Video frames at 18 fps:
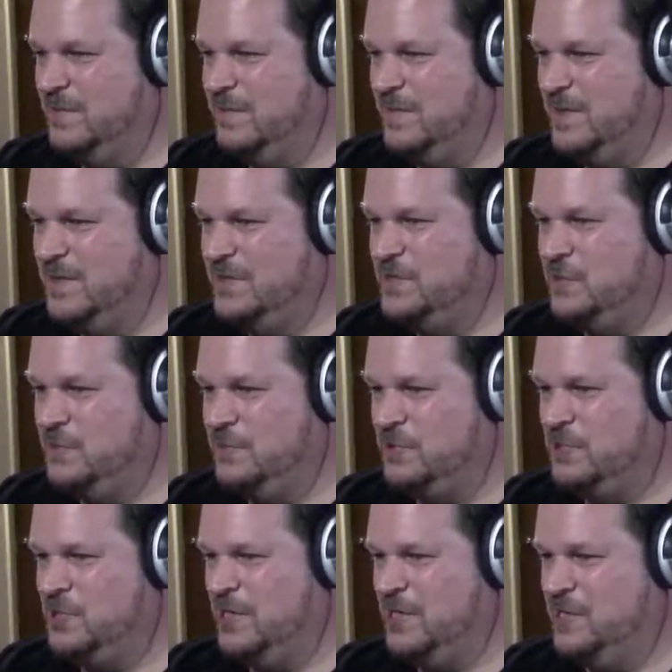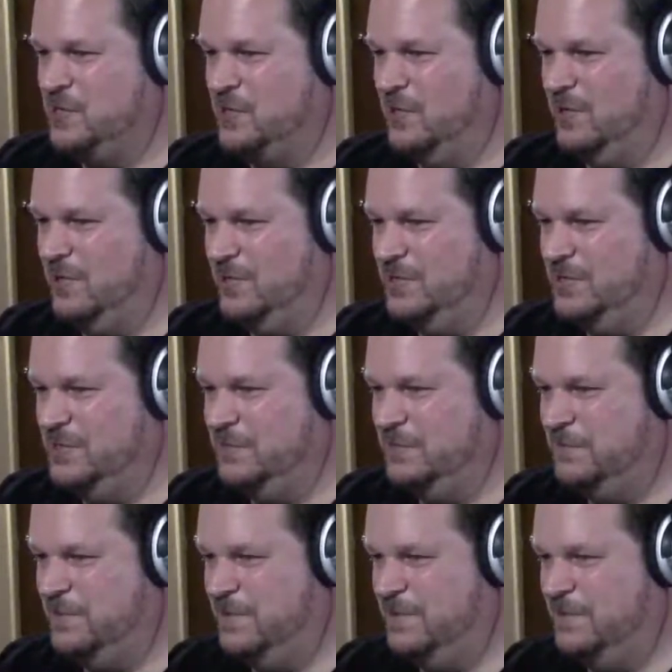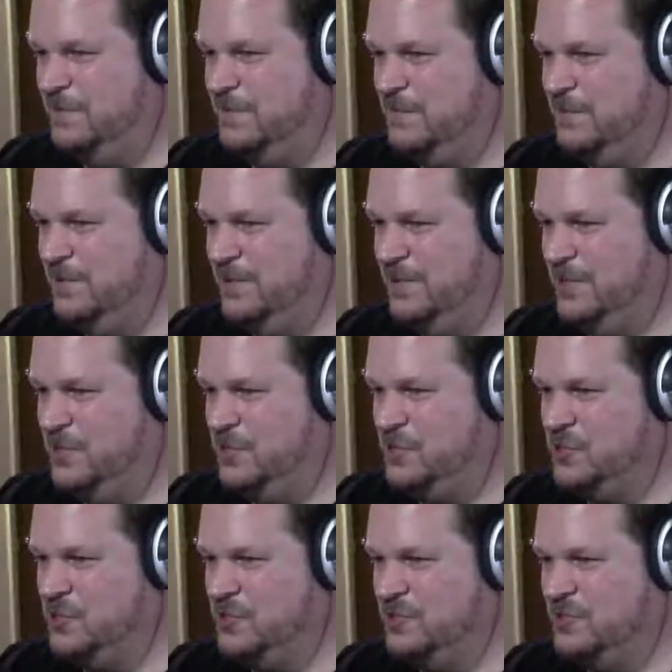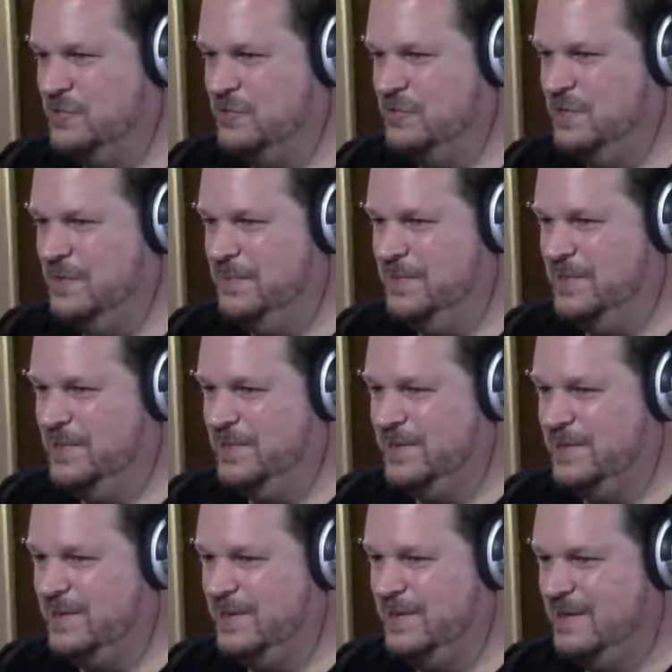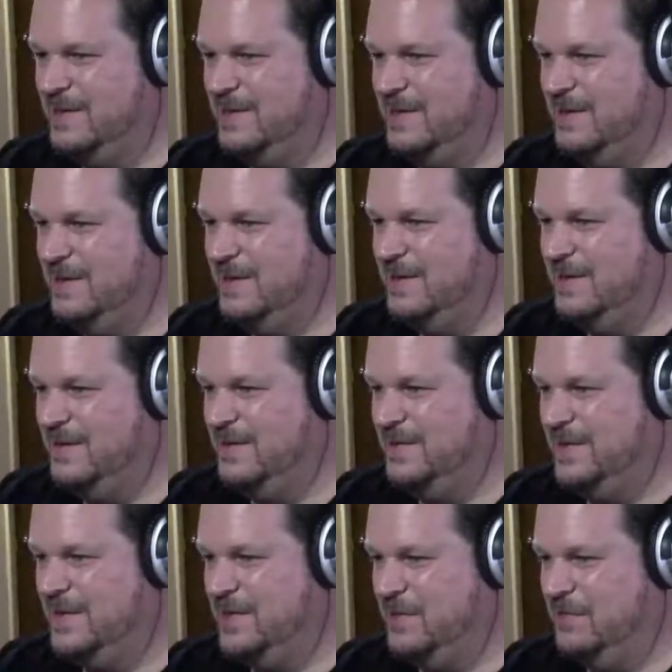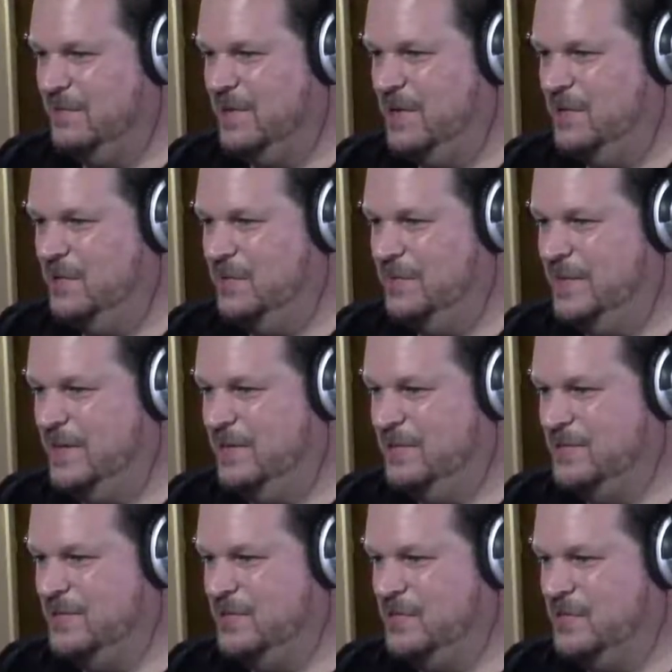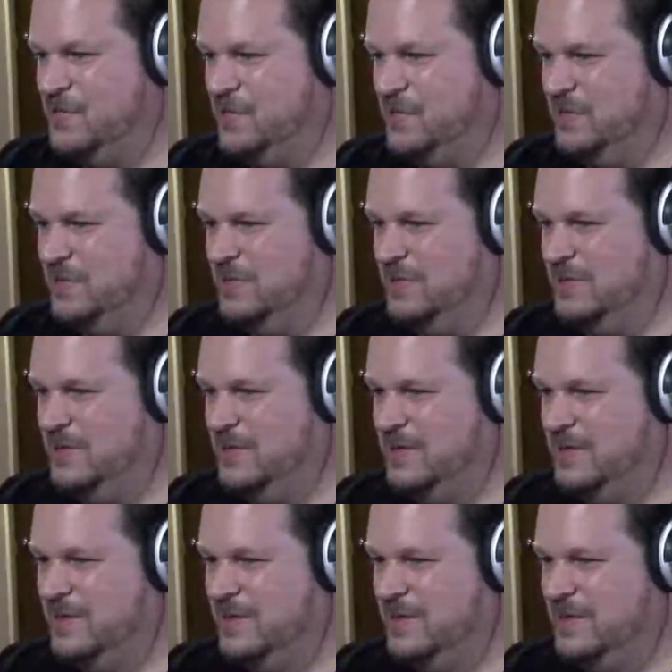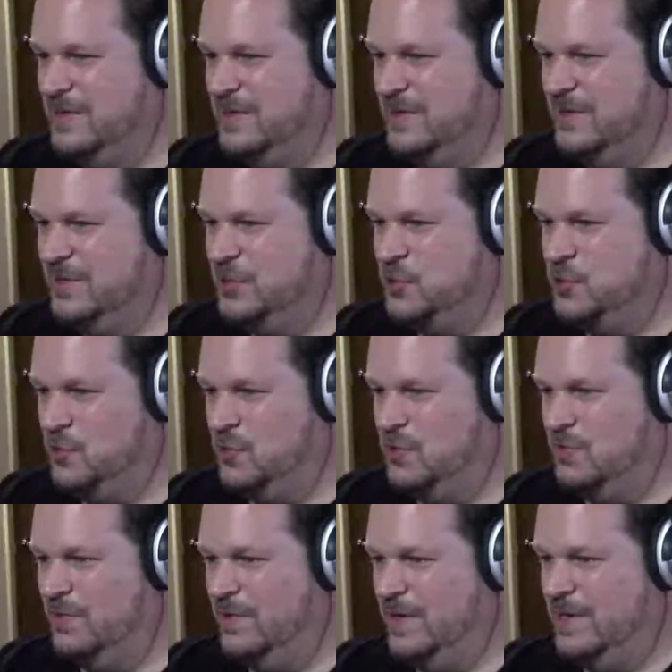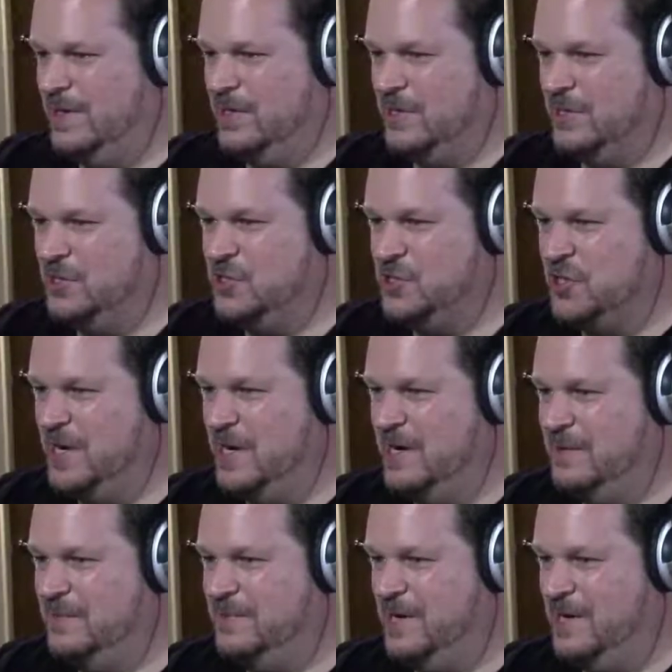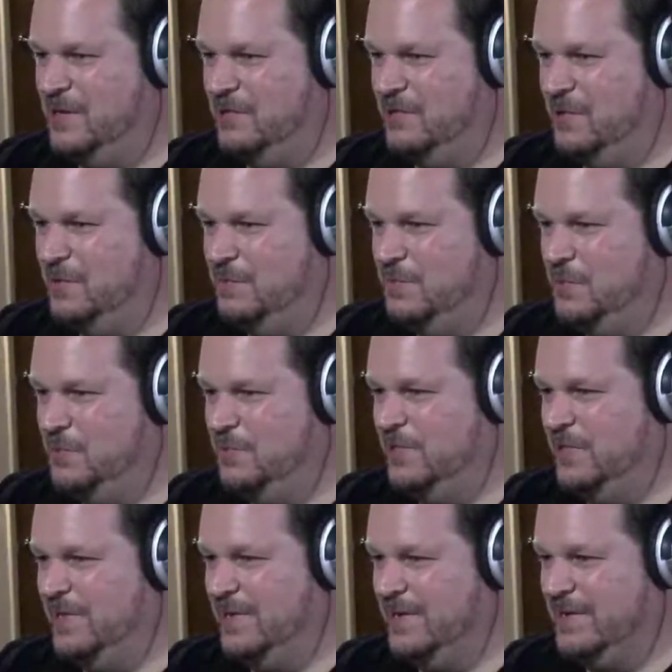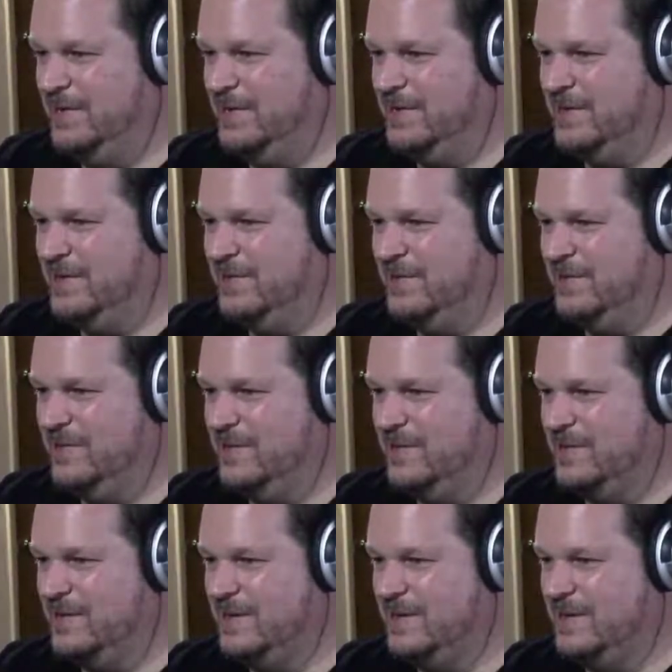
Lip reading: The super shots are all different for each weapon. Like the roundabout does a short range, high power boomerang kind of thing.